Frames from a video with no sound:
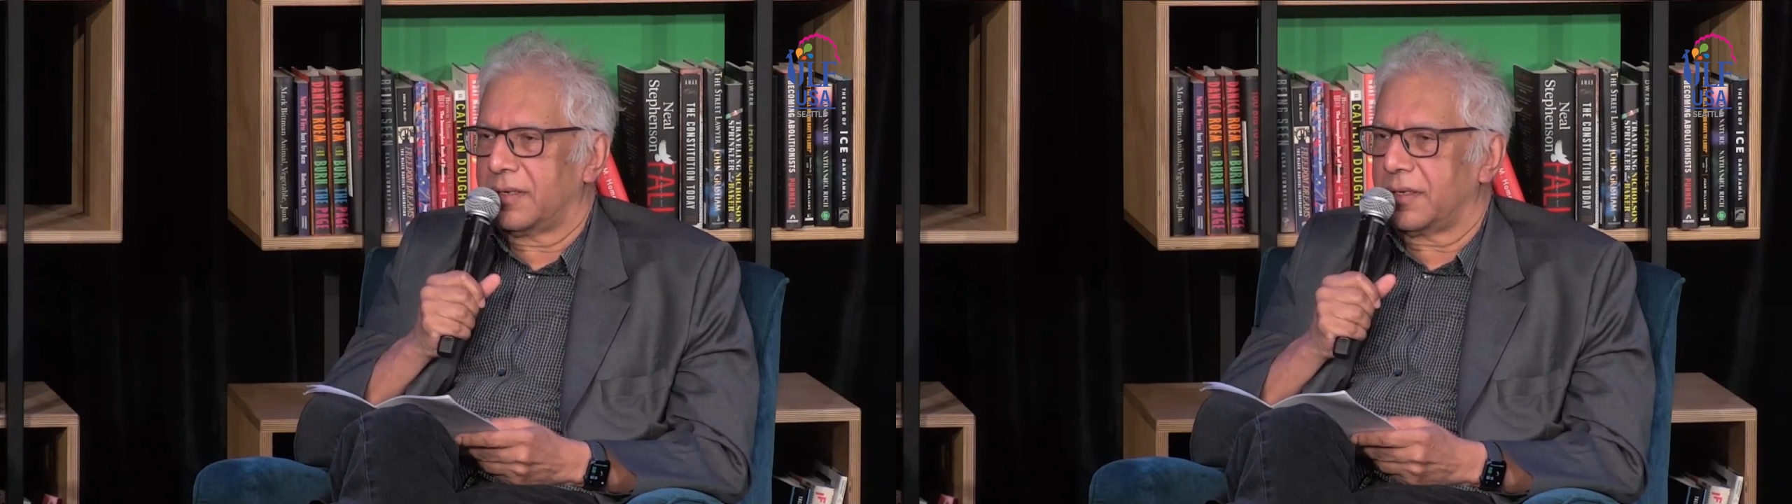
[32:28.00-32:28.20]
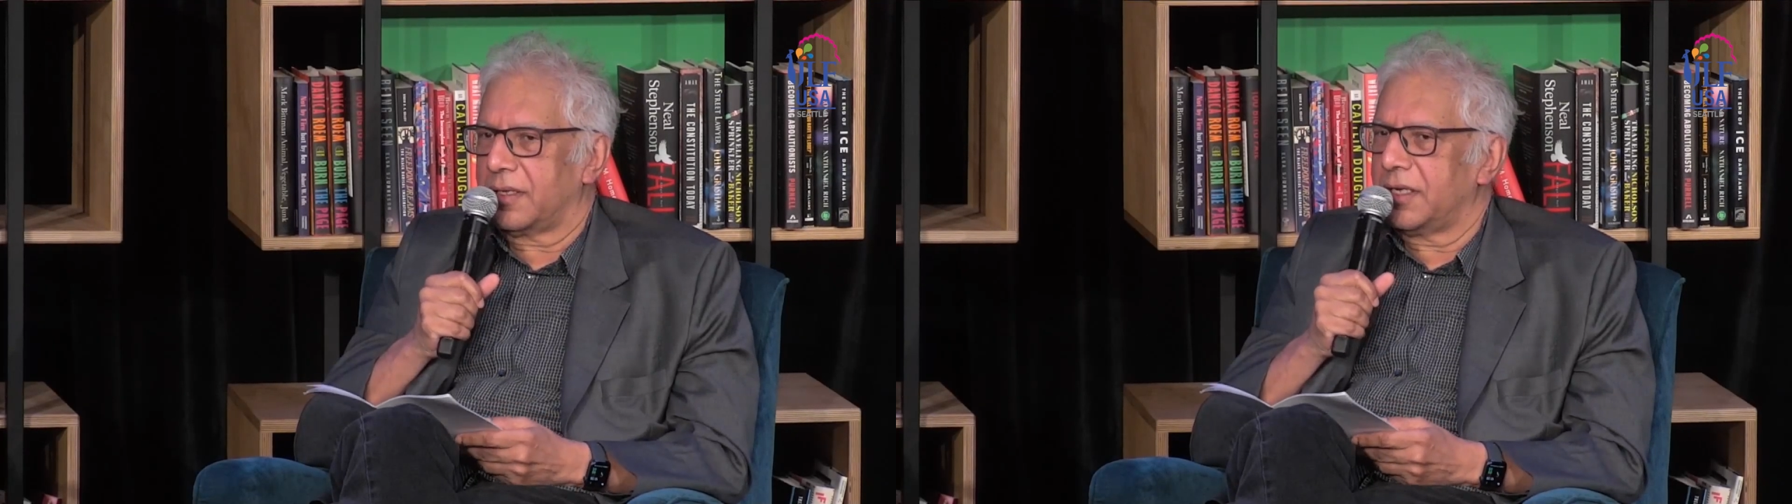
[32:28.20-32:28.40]

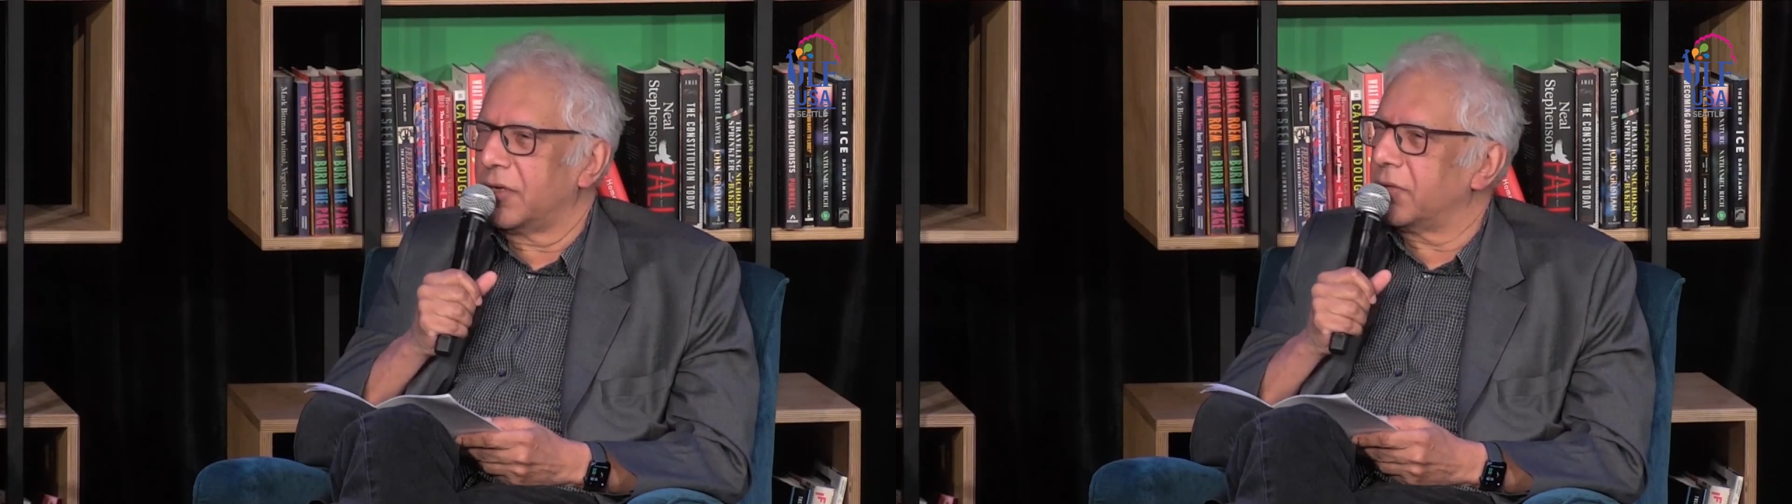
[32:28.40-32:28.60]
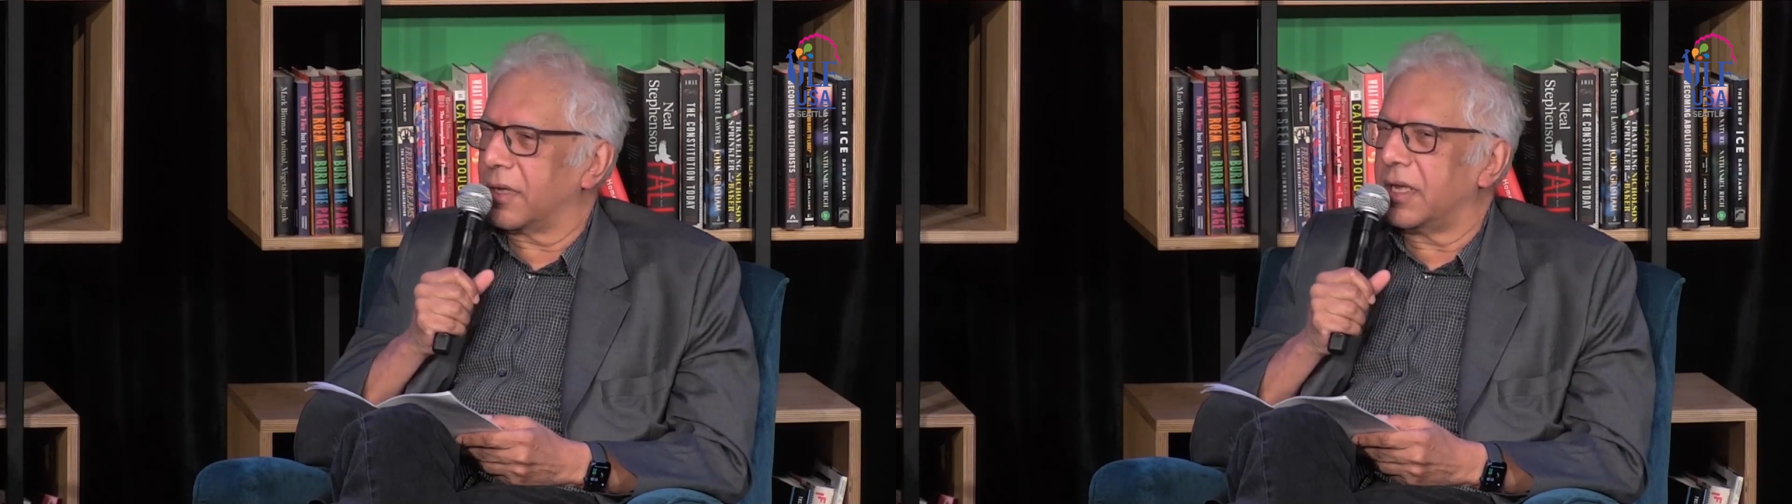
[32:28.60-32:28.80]
you
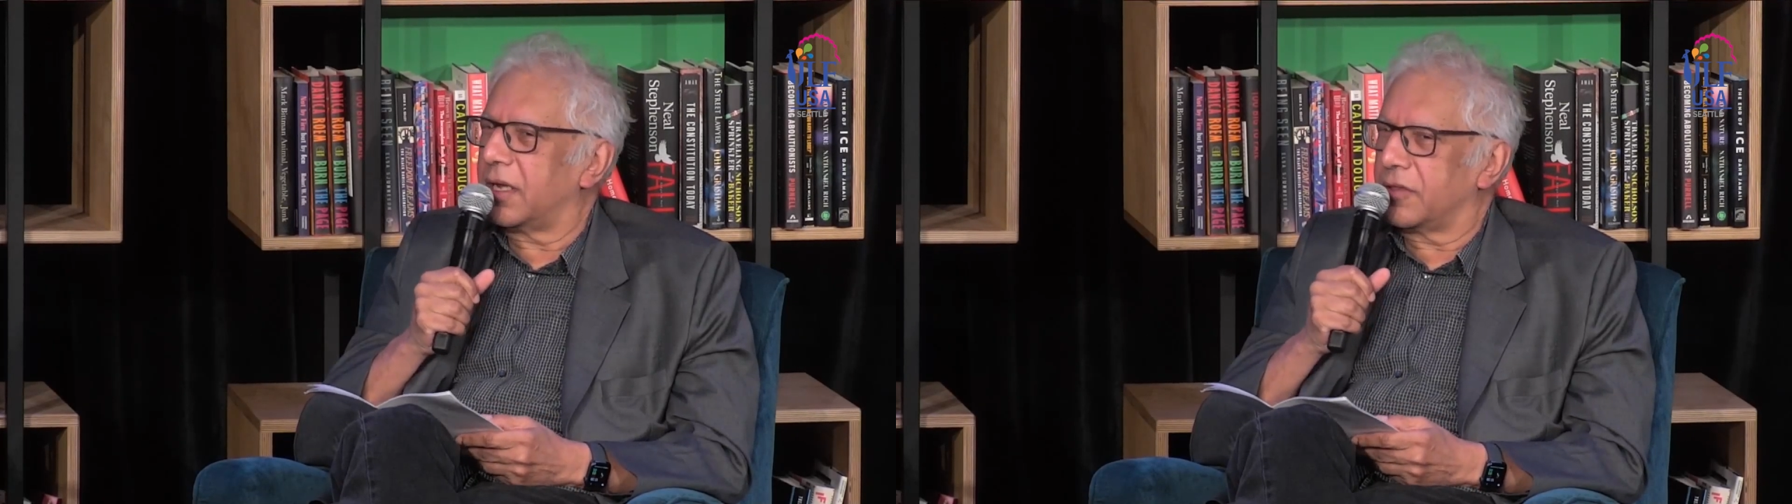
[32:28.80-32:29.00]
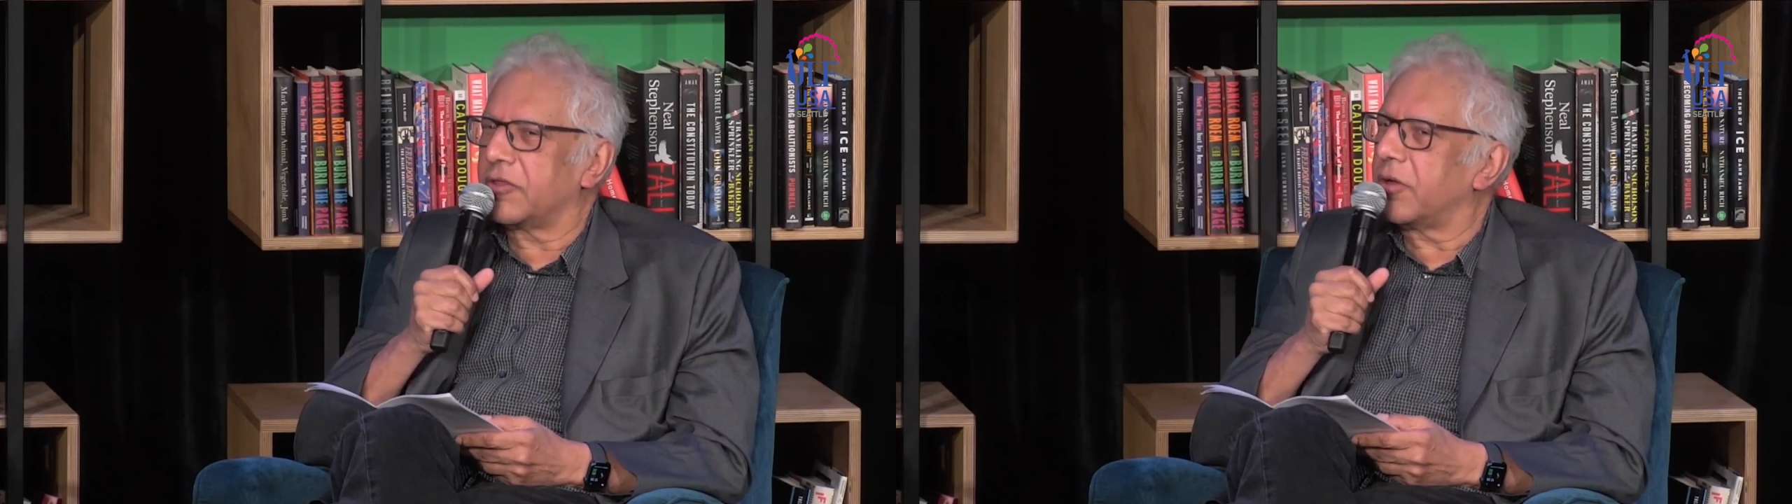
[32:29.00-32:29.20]
know,
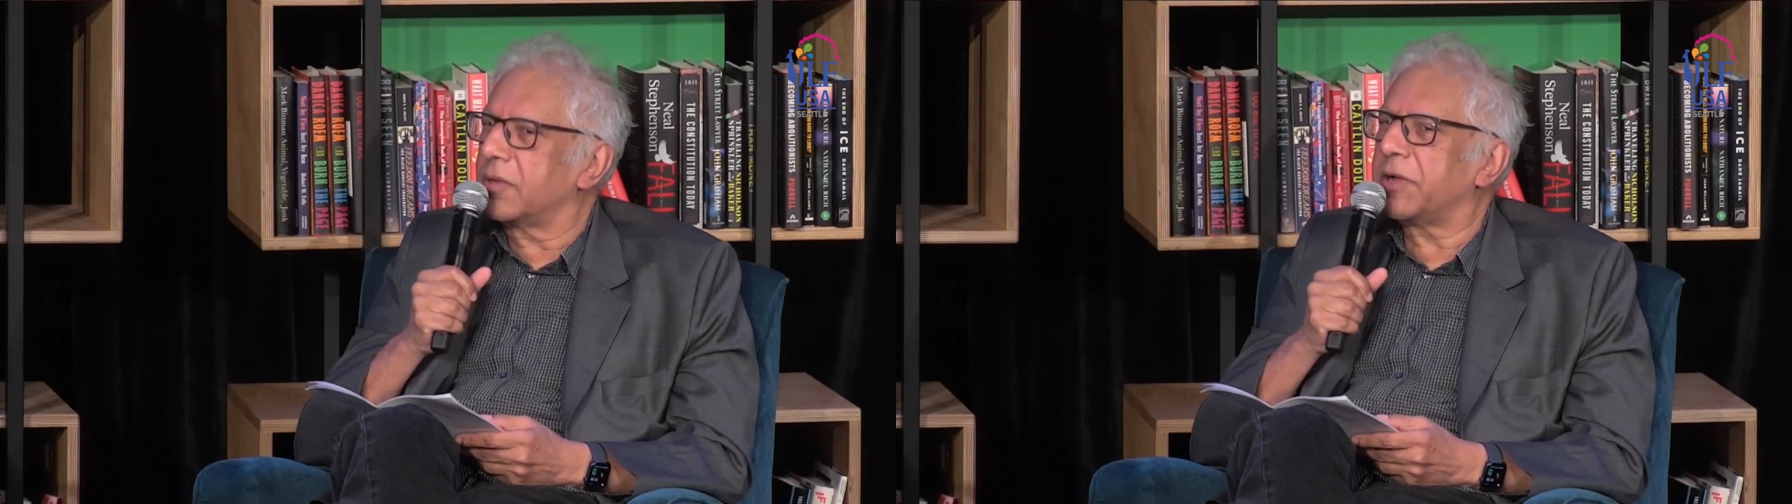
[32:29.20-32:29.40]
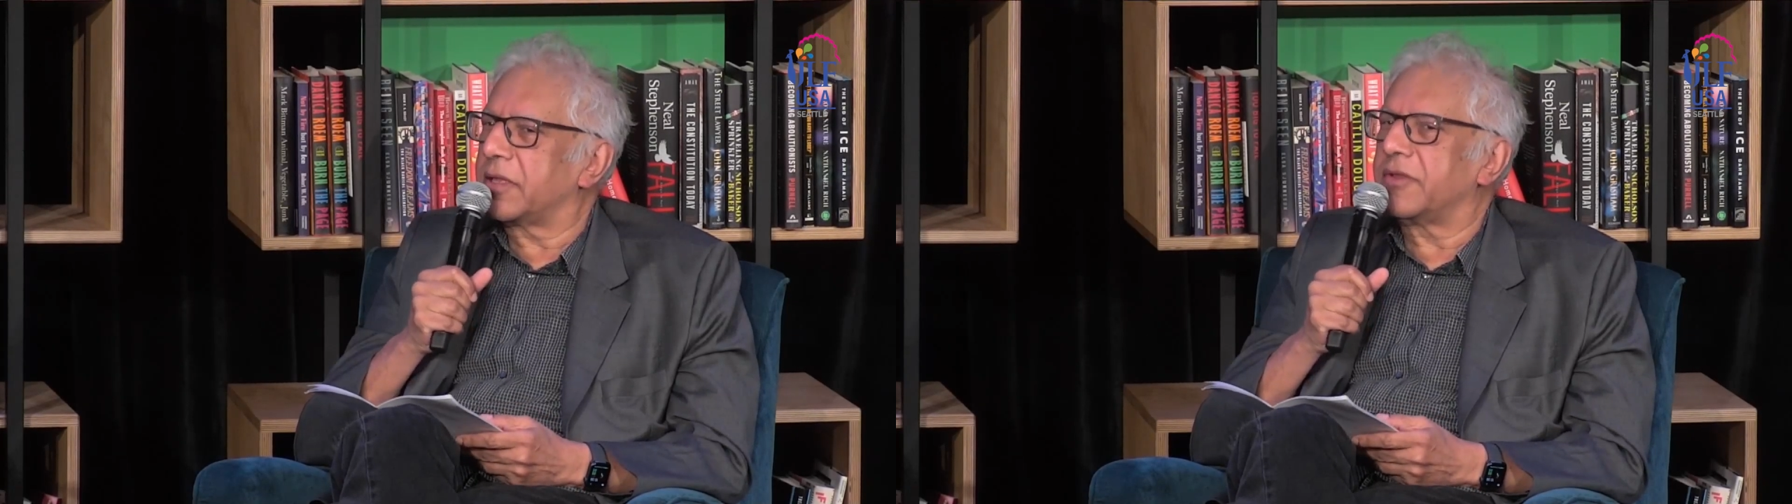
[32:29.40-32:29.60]
and I thought
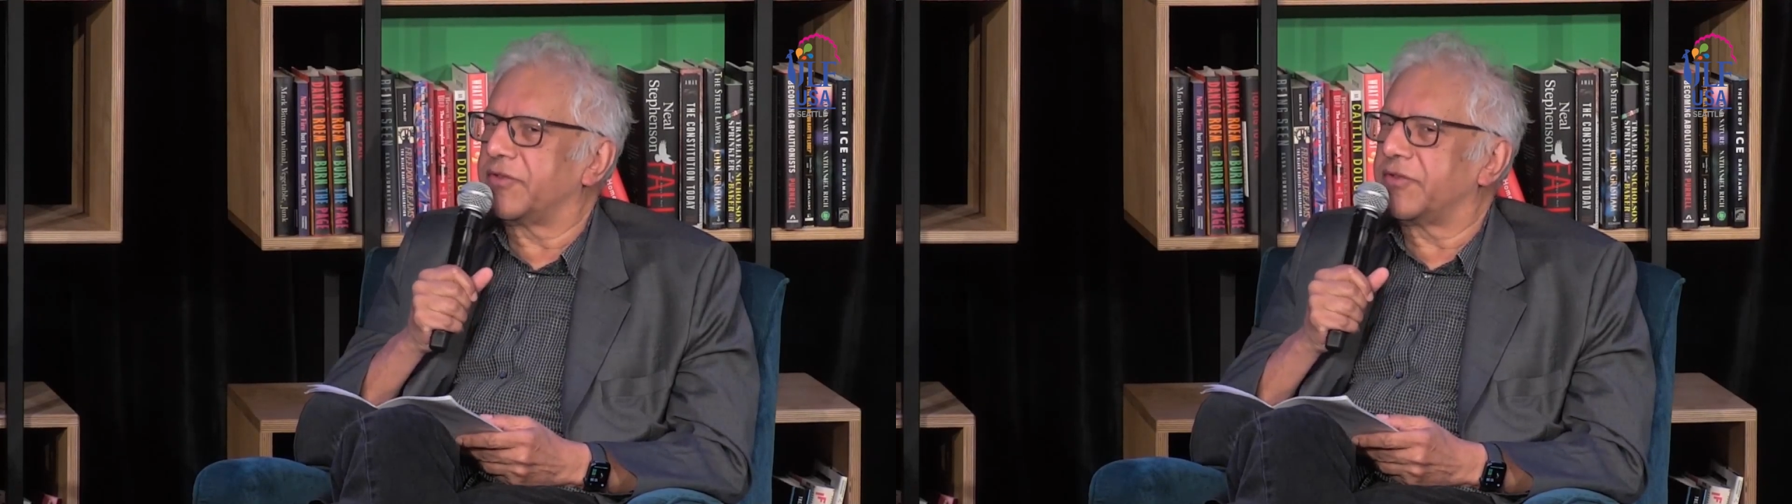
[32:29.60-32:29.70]
about